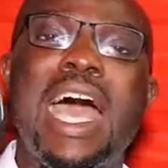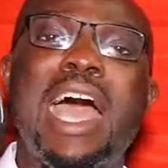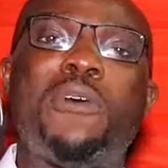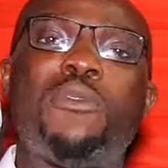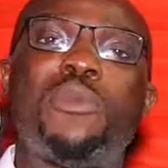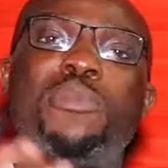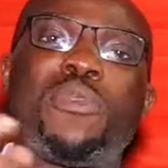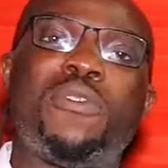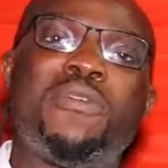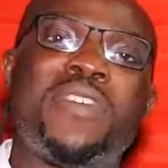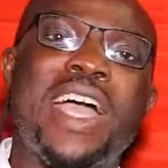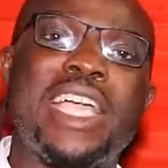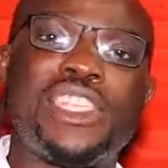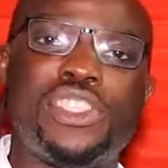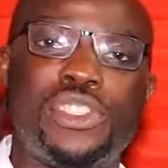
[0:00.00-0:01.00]
and will
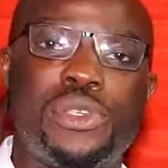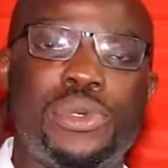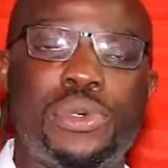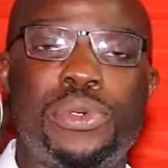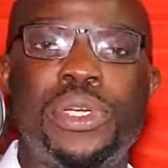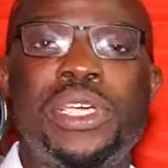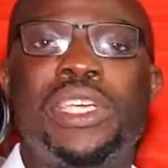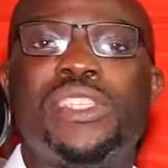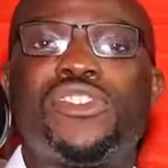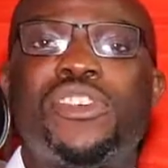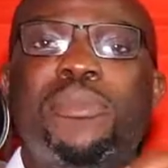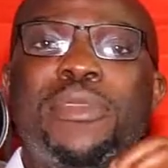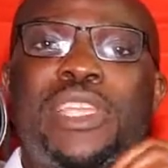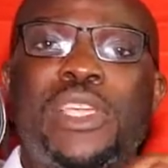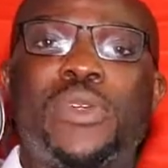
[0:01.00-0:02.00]
provide you
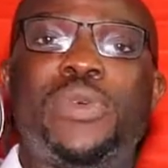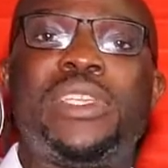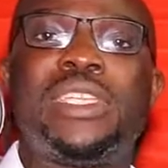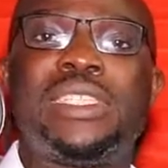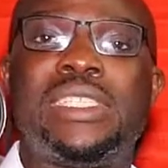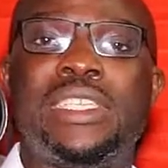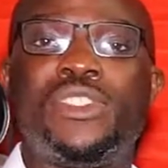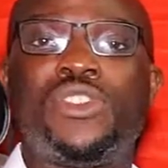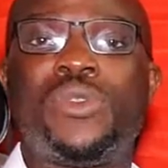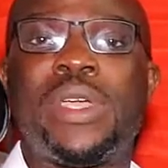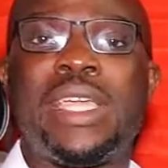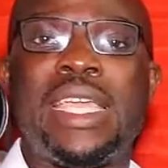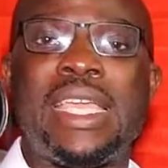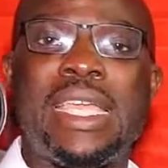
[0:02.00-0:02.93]
some liquidity to